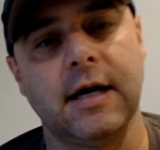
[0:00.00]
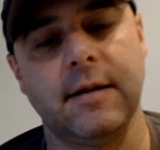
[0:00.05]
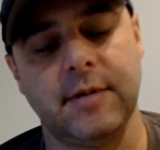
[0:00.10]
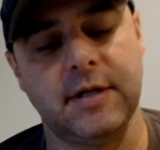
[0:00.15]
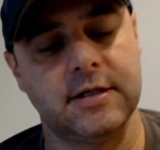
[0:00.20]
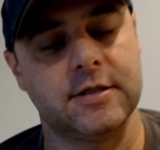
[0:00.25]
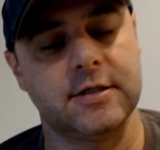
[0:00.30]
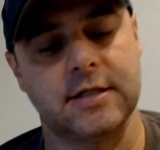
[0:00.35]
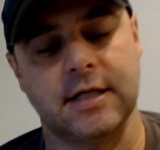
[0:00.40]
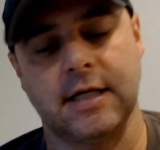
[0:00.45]
And
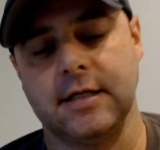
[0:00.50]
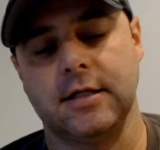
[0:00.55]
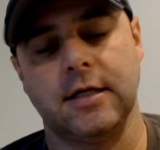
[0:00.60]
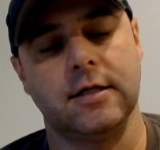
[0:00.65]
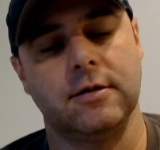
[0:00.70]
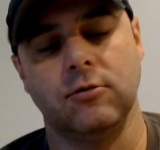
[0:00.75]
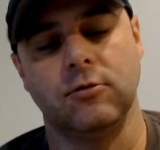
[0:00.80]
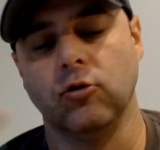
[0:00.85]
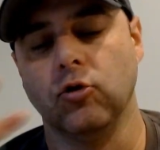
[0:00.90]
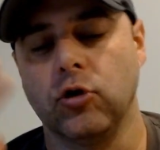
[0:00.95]

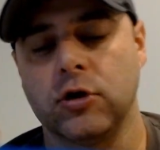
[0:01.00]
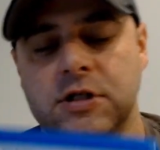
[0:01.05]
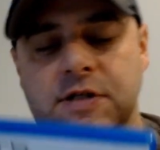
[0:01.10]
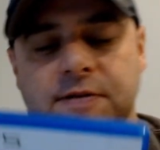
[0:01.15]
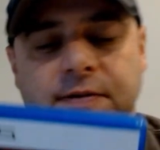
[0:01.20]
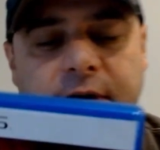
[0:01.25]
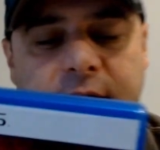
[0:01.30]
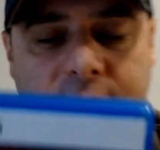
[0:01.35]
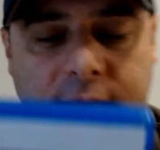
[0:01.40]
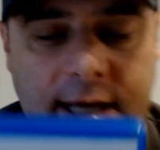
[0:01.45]
it looks
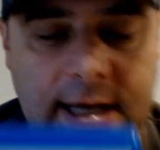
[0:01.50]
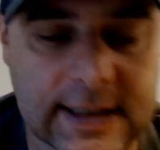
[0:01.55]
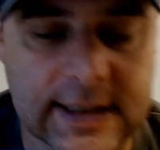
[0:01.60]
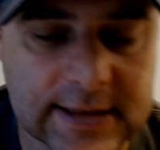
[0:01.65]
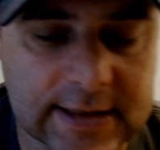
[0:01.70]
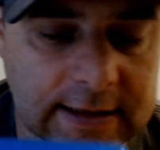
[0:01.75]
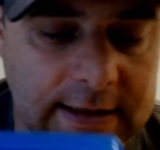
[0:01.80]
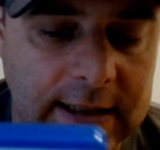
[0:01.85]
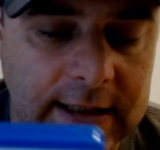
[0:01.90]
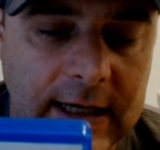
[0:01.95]

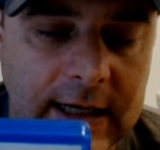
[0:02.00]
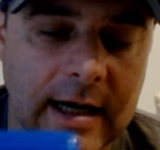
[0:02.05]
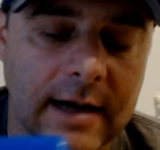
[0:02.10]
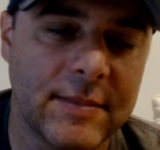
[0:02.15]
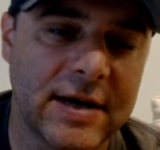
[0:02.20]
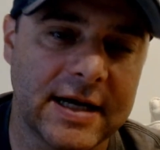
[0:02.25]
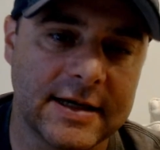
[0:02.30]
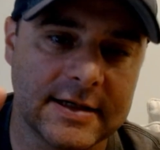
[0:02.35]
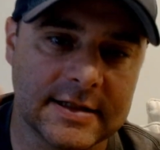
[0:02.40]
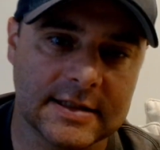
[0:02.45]
fantastic. The
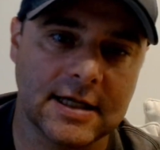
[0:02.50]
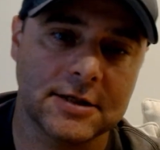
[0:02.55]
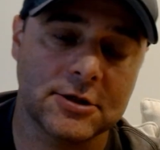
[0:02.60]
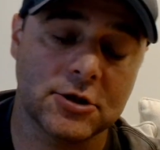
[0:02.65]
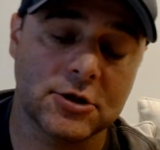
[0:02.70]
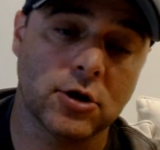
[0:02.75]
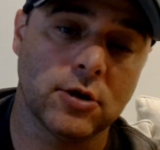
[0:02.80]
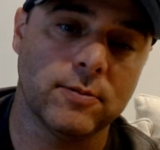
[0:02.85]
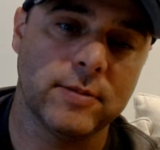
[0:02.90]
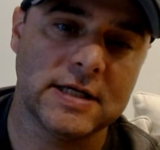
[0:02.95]
combat is not
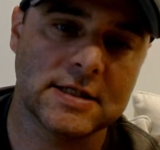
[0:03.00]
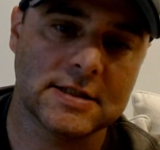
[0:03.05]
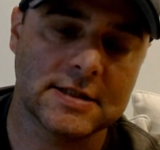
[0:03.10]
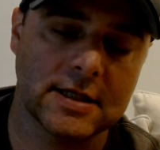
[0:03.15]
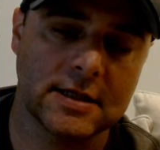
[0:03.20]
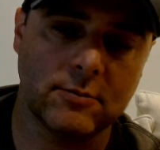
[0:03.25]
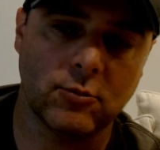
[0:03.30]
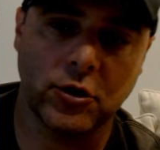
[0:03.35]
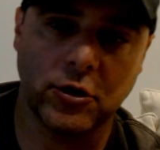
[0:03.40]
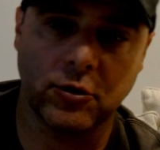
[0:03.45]
turn-based
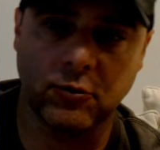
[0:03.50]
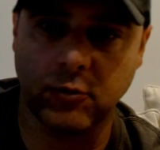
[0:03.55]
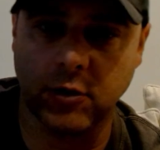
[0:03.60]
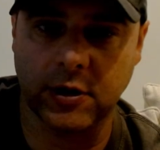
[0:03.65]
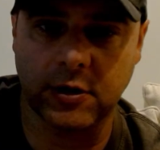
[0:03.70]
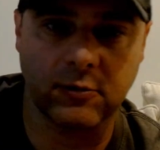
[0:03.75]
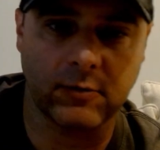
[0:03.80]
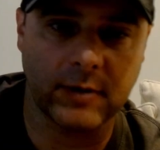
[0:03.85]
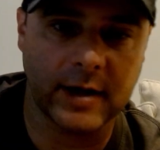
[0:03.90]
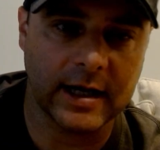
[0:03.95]
anymore. You're
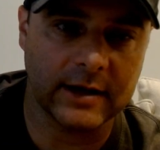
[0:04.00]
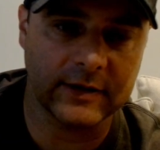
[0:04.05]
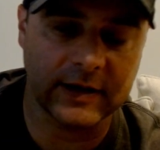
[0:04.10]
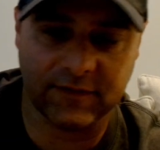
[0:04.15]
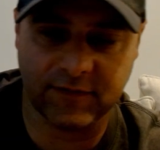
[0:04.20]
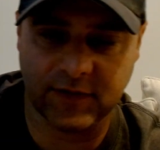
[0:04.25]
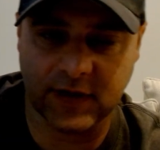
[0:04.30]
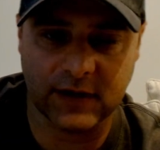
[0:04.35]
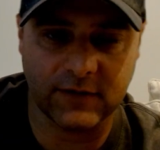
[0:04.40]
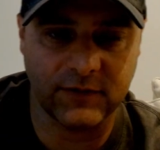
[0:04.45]
running around
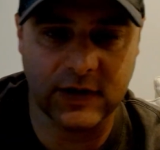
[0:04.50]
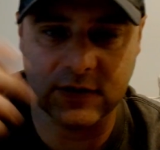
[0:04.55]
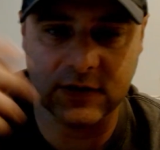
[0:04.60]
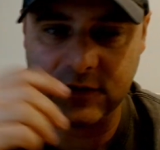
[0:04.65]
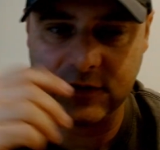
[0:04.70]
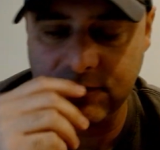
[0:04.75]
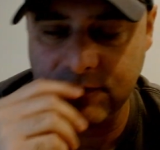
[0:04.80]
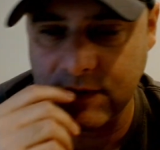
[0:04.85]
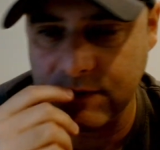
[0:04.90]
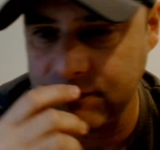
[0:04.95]
like Final
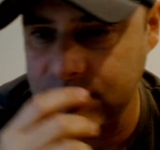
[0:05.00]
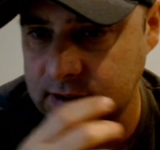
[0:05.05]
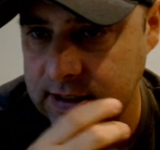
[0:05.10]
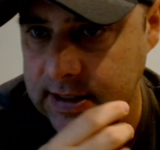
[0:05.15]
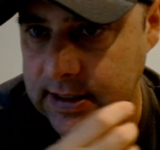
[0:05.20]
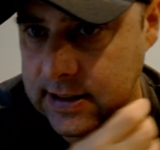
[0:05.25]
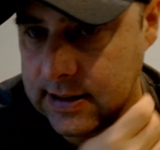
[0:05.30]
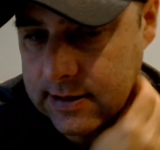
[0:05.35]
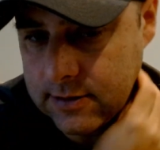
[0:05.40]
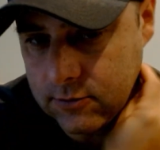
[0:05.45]
Fantasy
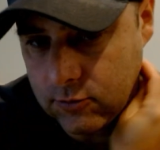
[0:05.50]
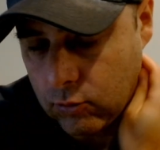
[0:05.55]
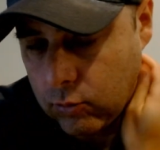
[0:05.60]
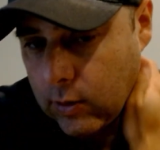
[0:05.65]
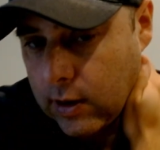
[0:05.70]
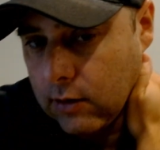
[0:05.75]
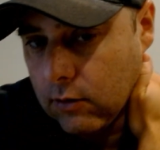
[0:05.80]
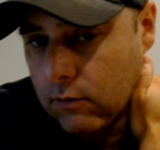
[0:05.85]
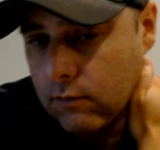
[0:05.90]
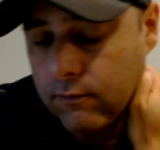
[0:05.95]
15 and
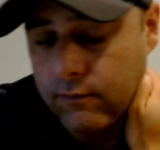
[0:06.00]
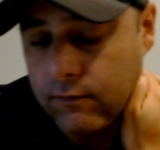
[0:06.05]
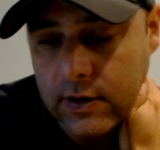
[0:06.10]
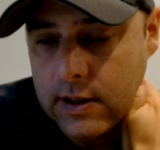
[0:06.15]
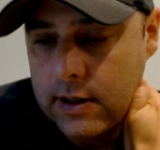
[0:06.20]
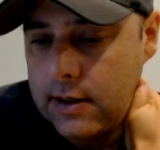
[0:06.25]
12